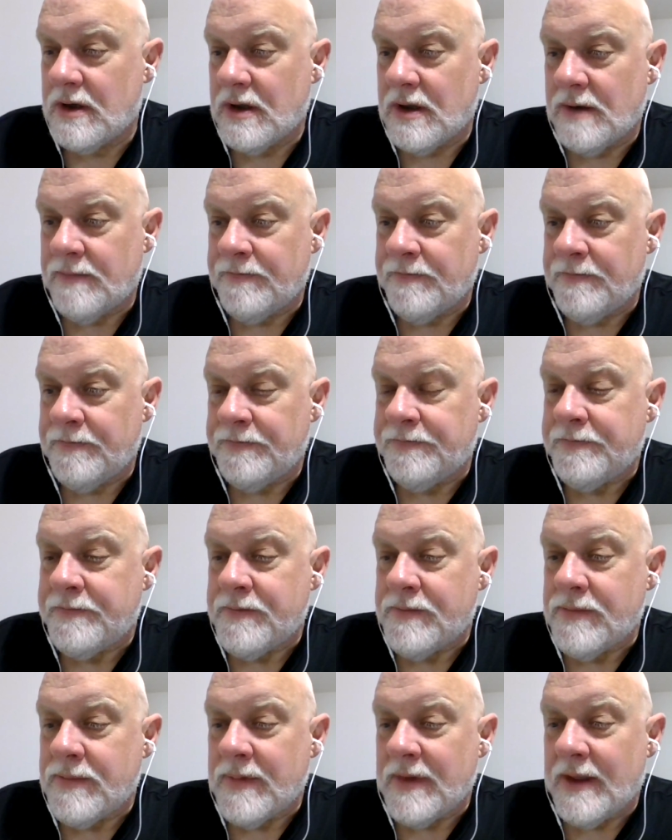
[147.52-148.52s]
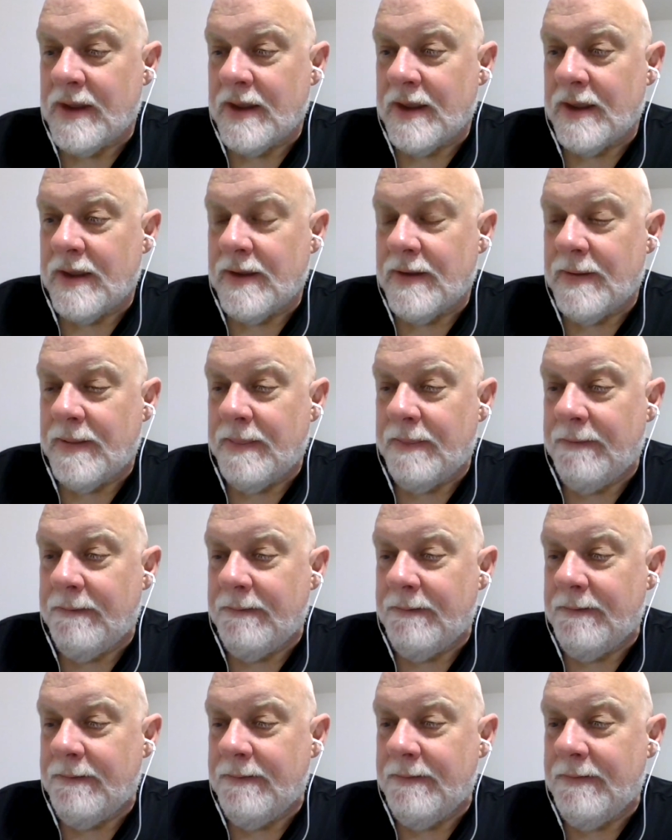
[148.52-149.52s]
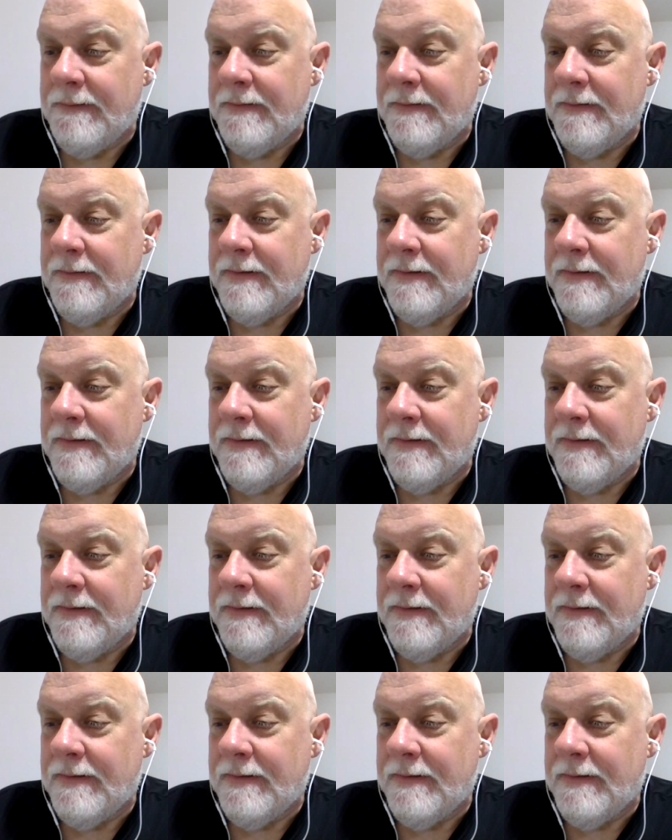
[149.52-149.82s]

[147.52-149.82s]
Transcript: [no speech]